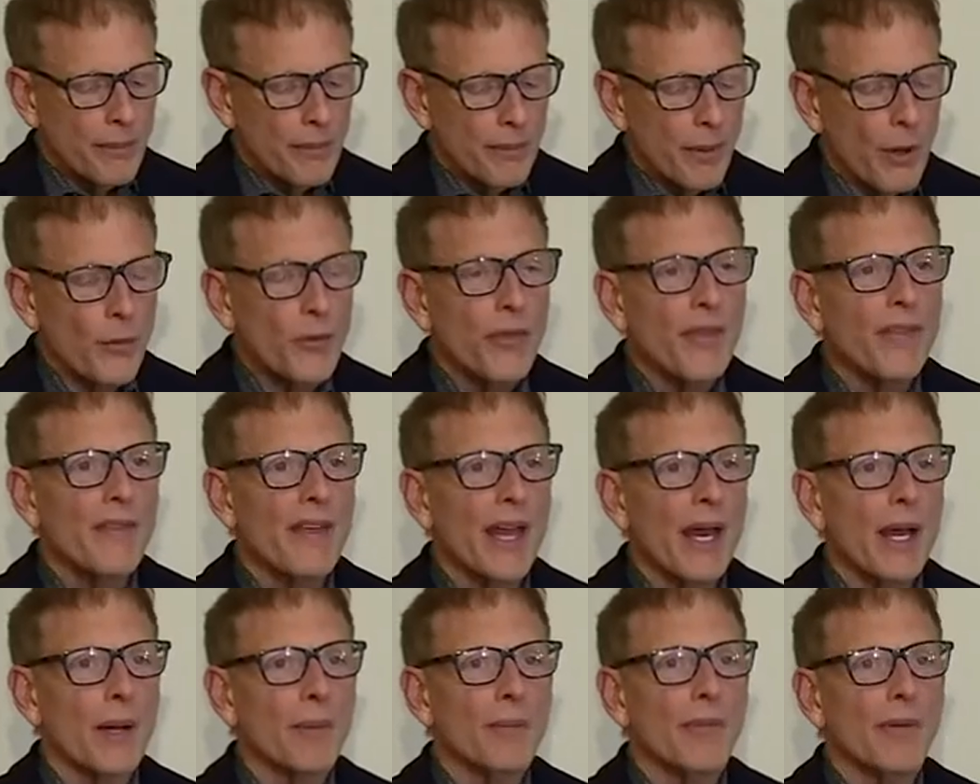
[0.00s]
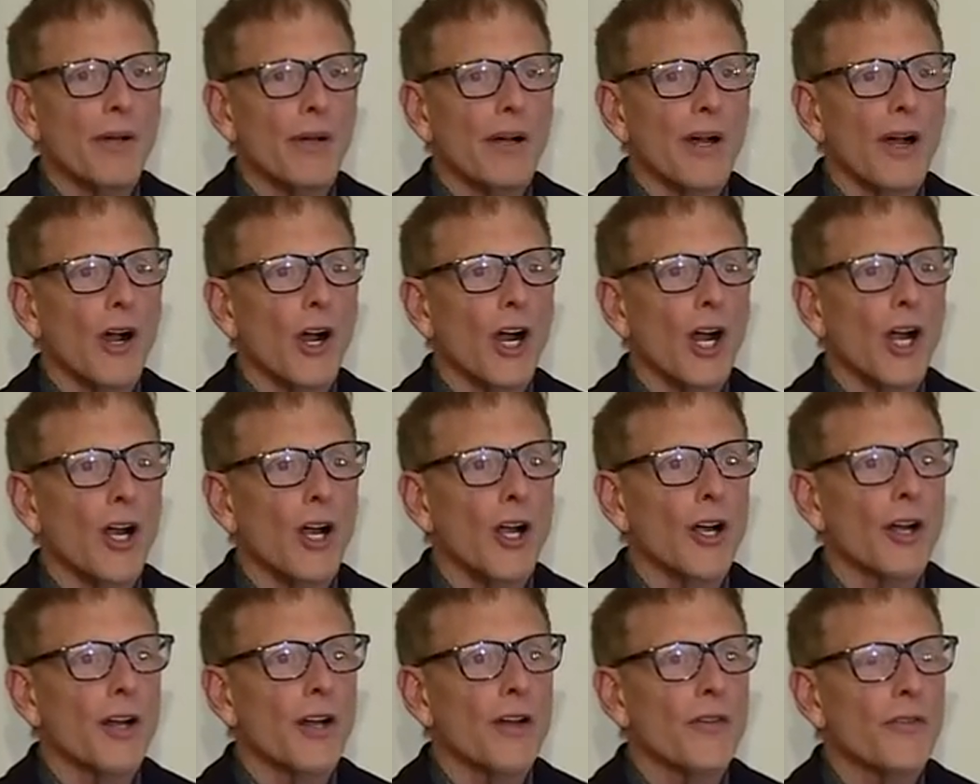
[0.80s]
Both of them
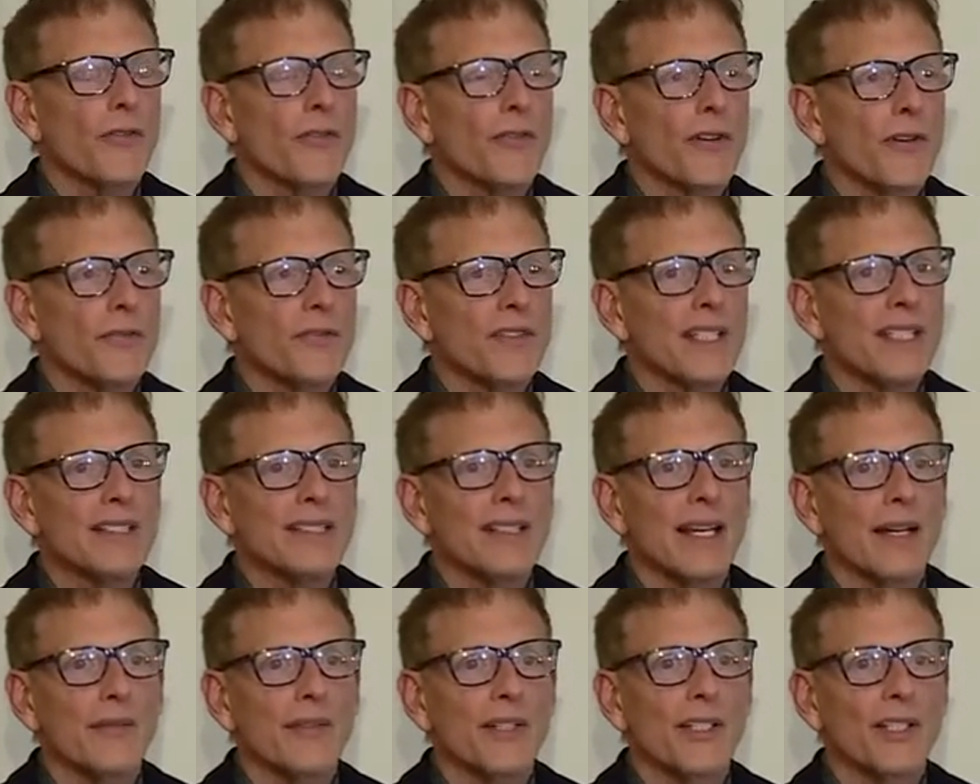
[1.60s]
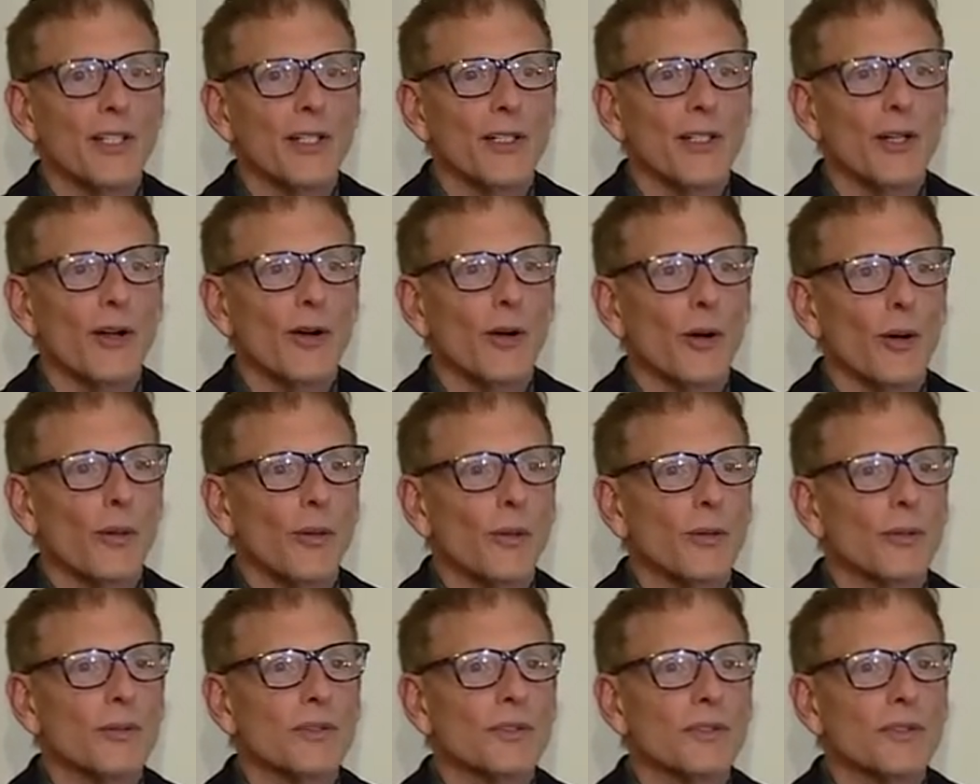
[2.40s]
are
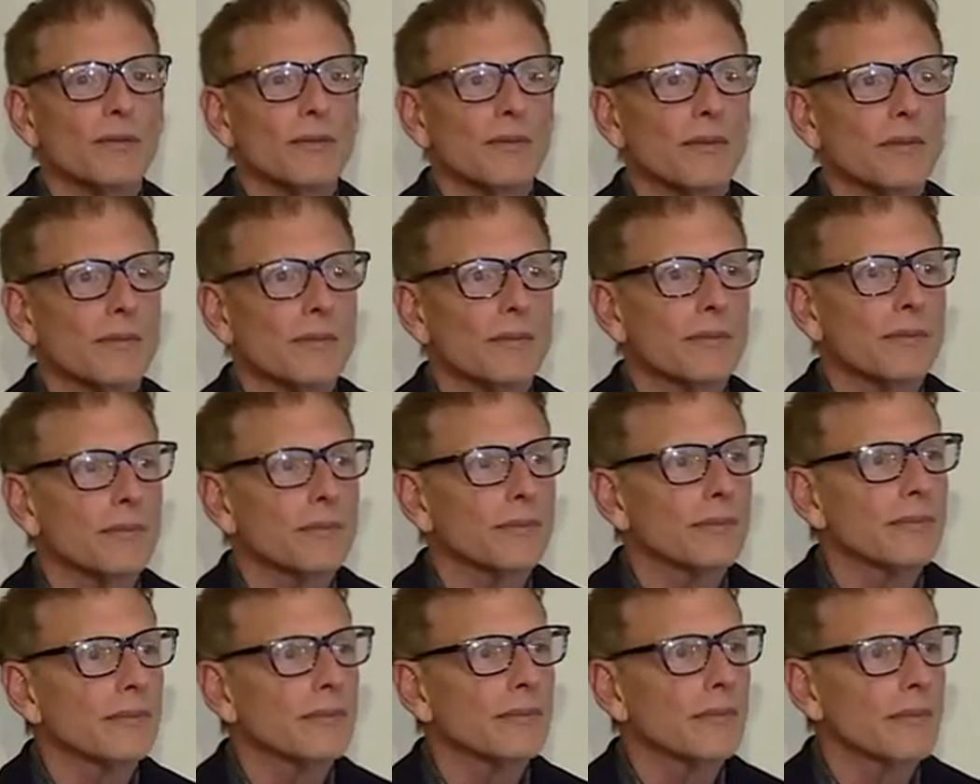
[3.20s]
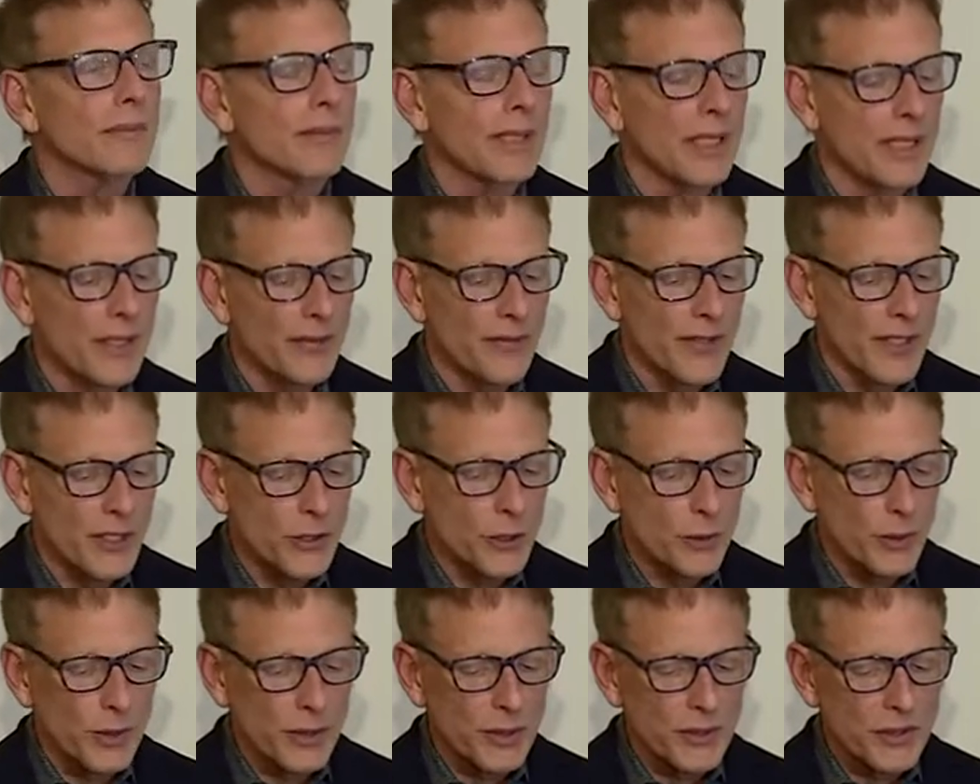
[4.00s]
57-year-old
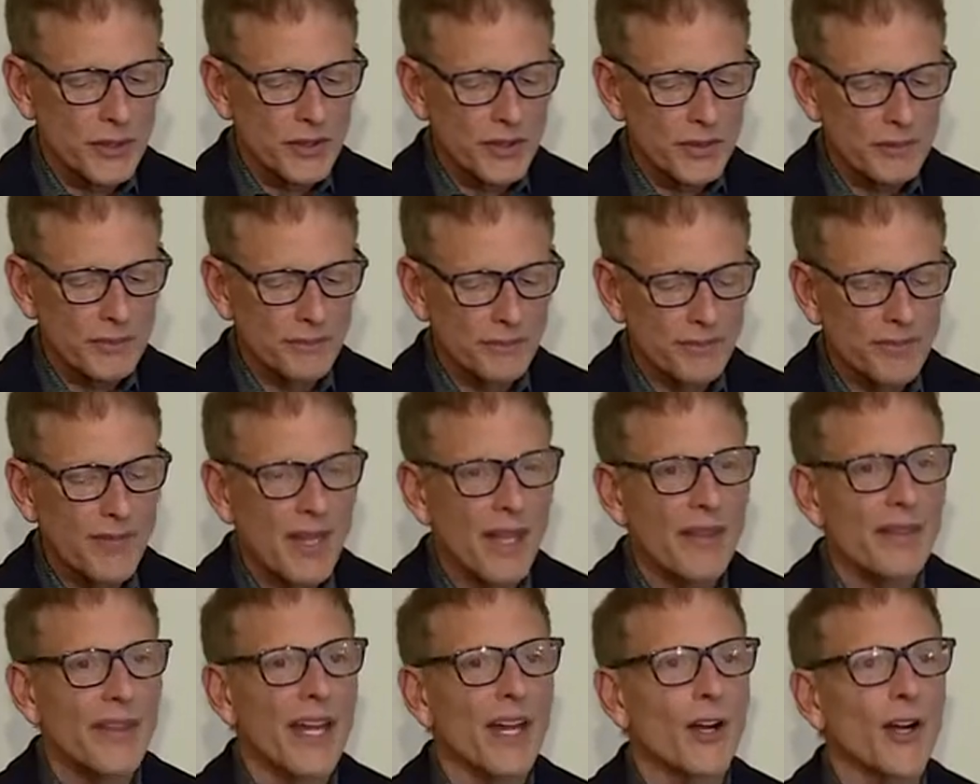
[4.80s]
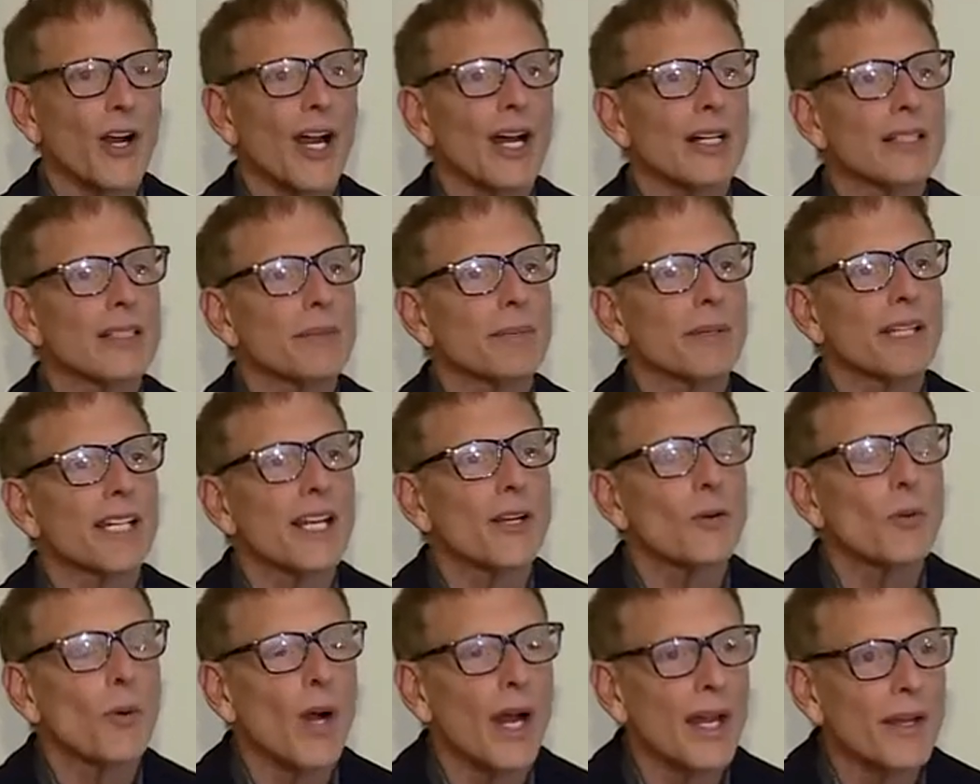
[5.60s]
individuals. They are husband
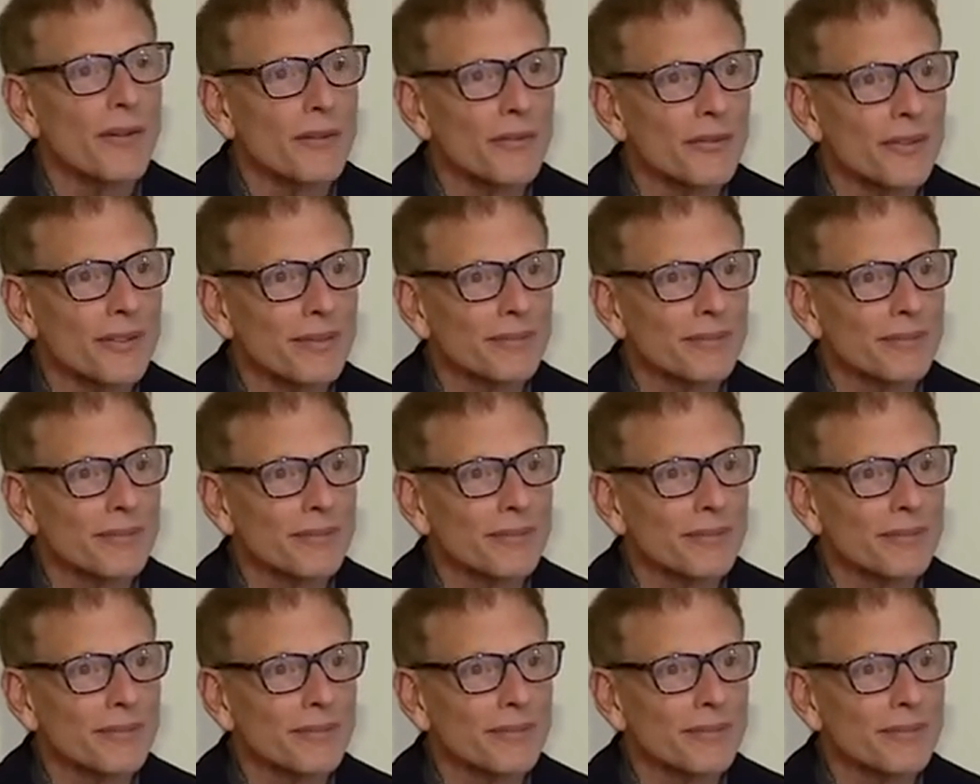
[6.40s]
and wife.